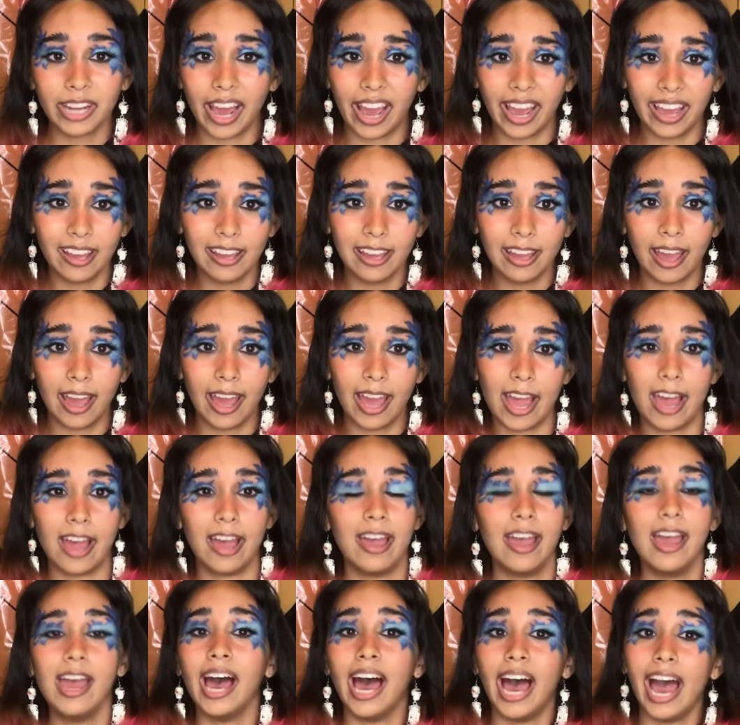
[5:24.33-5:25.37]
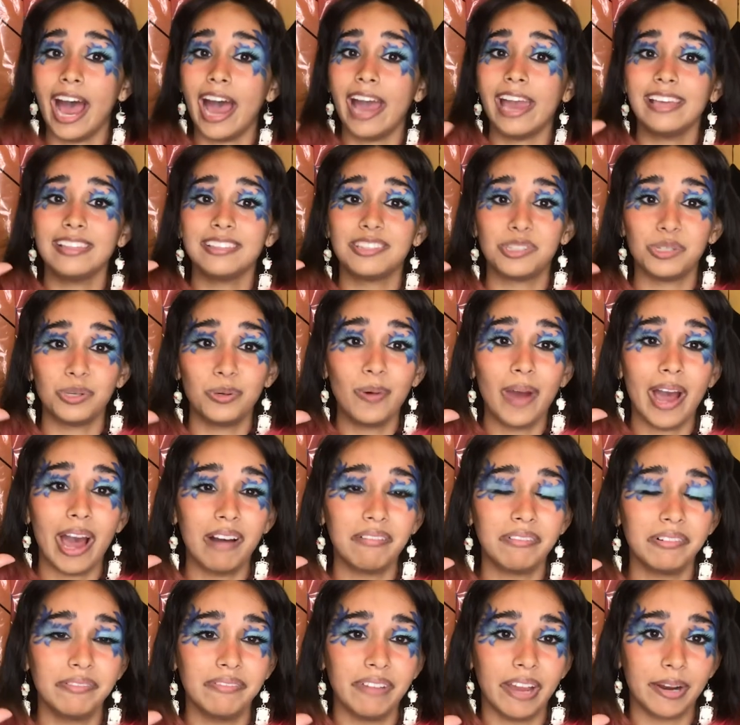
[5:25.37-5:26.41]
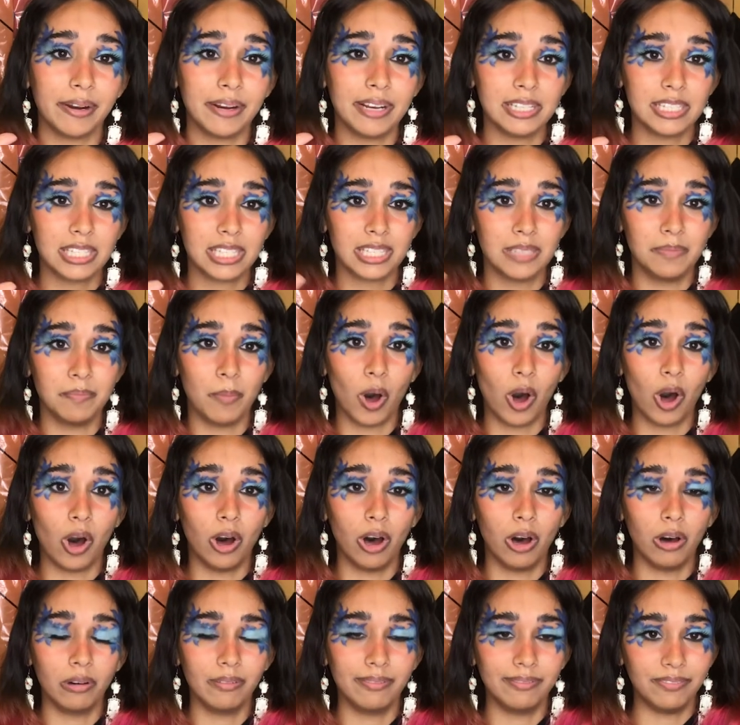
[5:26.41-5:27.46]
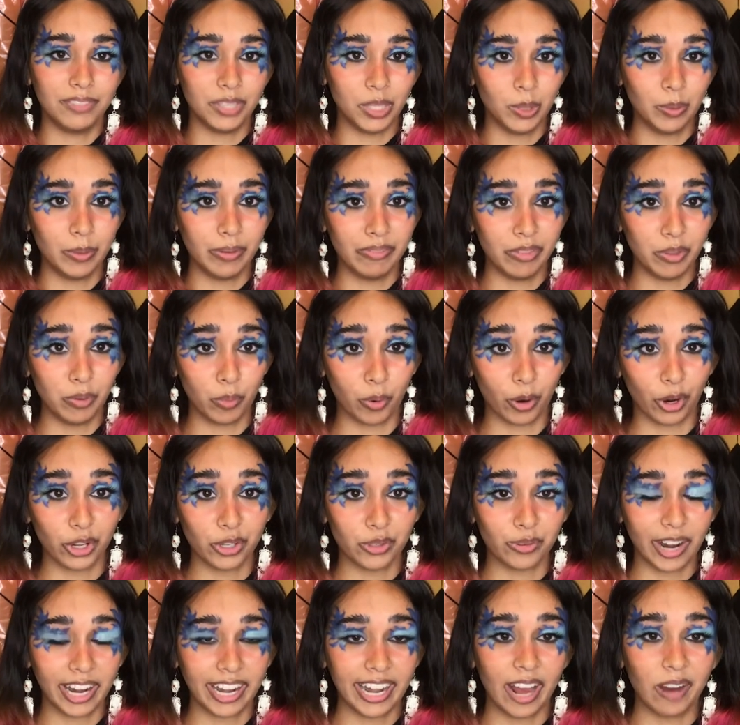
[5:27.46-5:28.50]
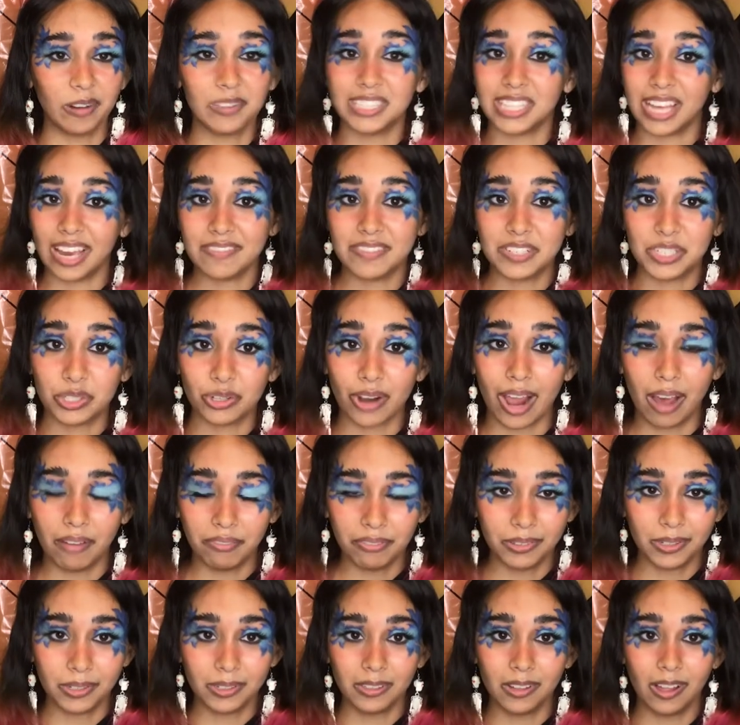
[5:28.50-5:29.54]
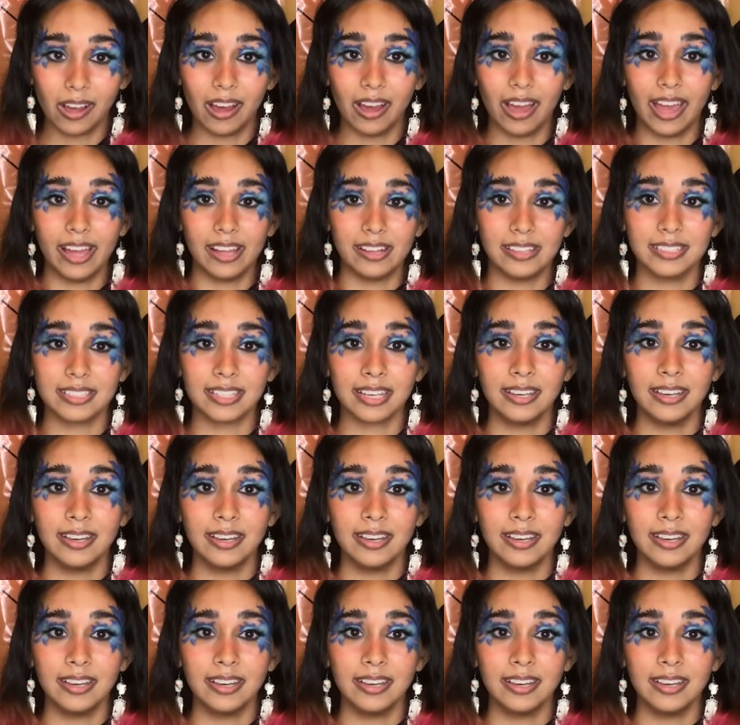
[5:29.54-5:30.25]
I do have a very small view of the world right now because I haven't traveled a lot and